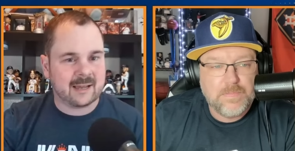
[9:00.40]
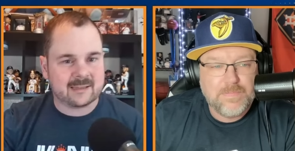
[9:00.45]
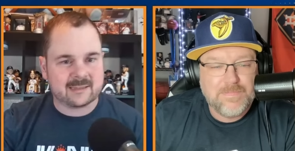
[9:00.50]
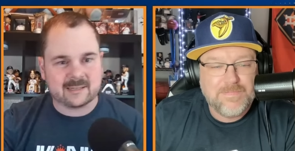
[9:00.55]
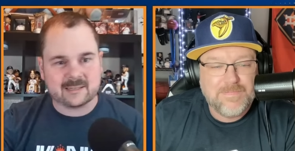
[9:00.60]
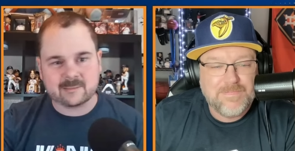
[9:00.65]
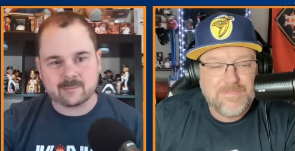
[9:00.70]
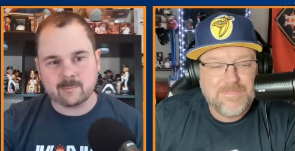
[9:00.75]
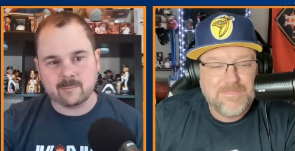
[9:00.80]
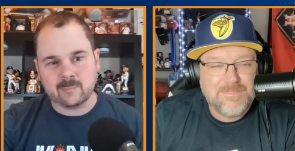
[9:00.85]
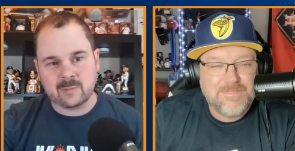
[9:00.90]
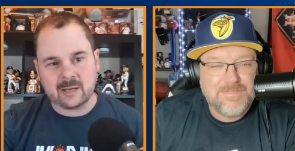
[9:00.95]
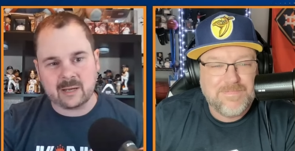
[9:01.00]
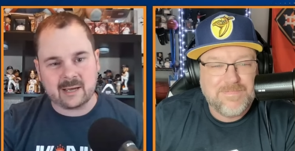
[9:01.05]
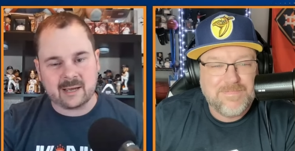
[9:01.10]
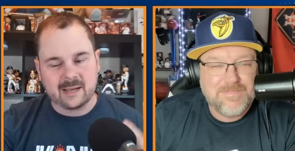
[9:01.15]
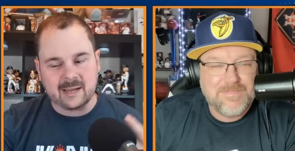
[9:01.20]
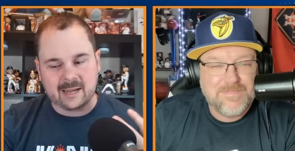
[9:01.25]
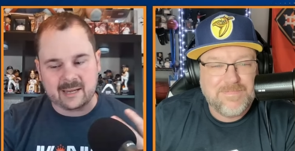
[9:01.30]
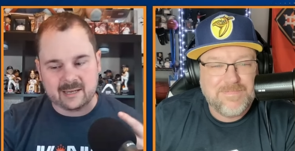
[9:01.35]
Speaker 1: at this,
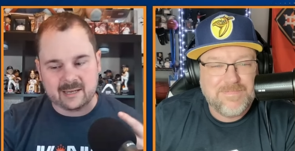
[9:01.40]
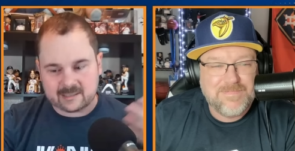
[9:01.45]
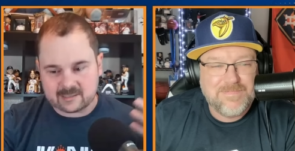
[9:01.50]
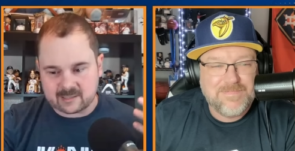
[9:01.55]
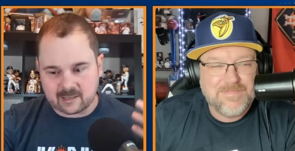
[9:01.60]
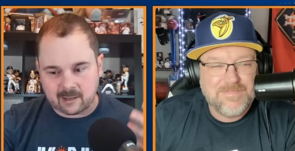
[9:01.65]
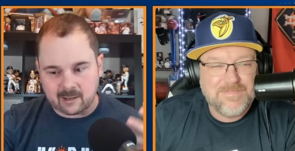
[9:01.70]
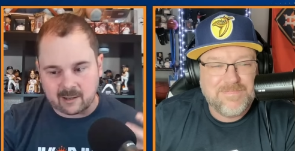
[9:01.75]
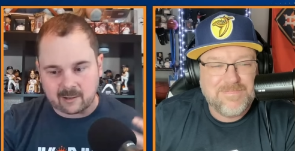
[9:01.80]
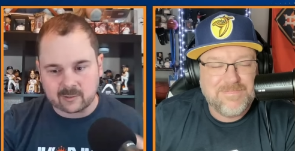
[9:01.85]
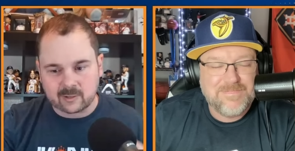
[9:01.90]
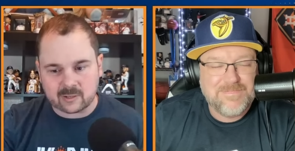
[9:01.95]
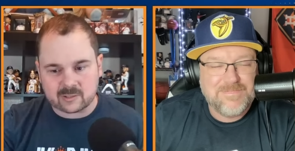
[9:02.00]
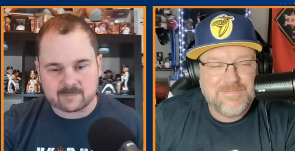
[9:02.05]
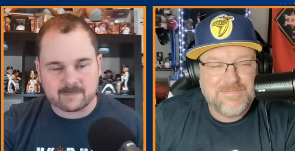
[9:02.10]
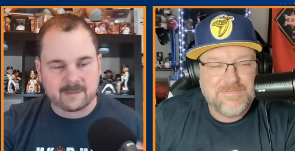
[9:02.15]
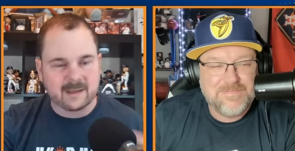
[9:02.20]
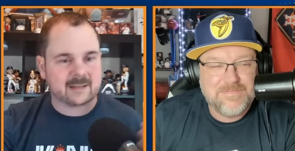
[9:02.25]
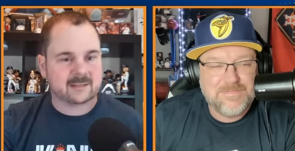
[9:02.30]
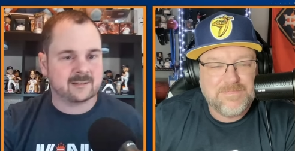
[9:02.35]
uh, and it all goes
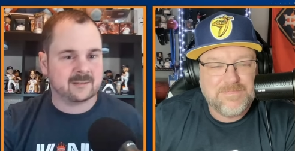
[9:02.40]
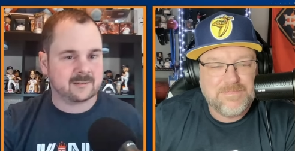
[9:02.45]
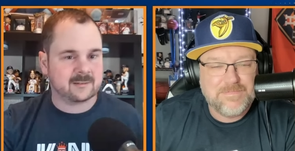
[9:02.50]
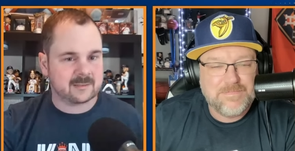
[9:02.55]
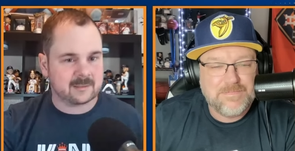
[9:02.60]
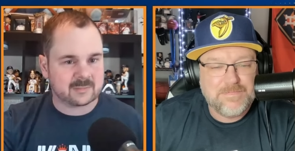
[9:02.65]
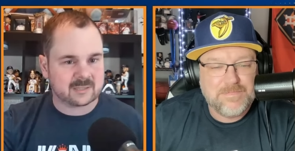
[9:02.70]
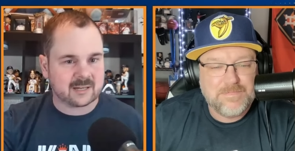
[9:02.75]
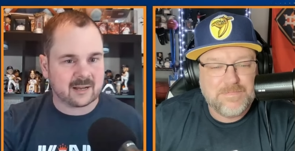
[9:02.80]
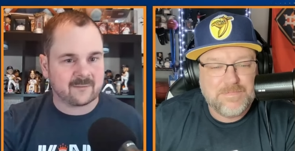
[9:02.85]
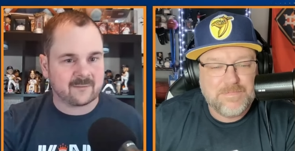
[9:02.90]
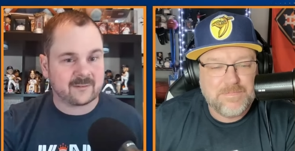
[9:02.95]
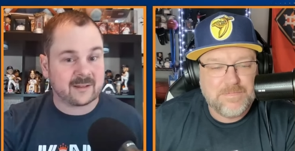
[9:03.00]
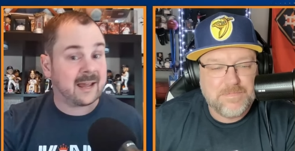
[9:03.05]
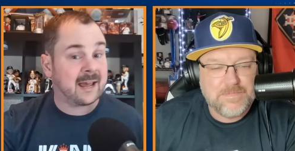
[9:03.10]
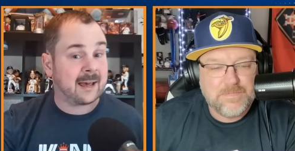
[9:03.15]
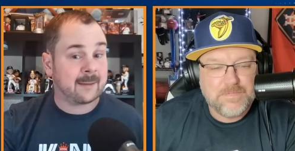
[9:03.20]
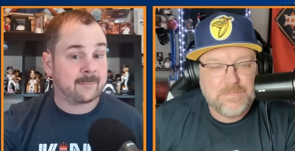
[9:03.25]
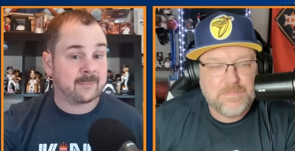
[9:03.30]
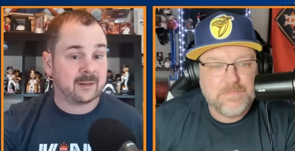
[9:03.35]
back to some stuff that
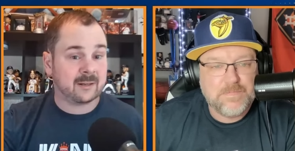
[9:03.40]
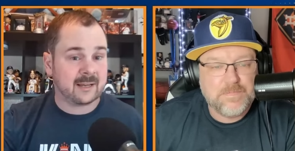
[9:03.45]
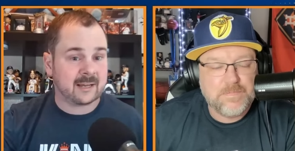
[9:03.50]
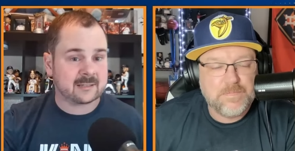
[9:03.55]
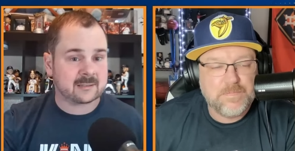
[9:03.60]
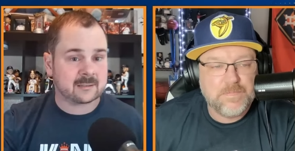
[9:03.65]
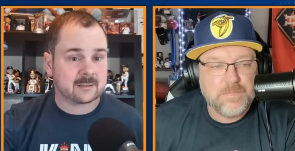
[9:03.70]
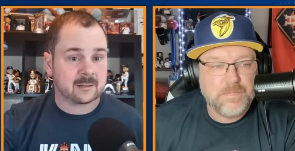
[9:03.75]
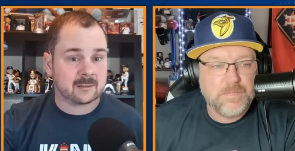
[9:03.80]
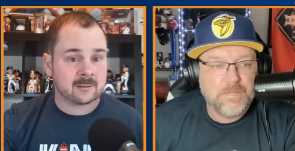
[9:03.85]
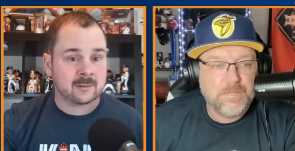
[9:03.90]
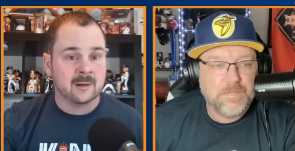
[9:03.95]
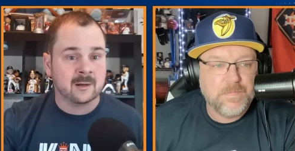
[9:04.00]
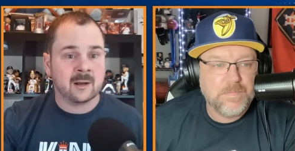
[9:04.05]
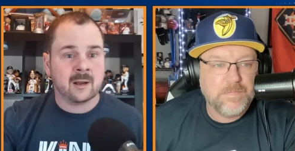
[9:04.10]
happened last year.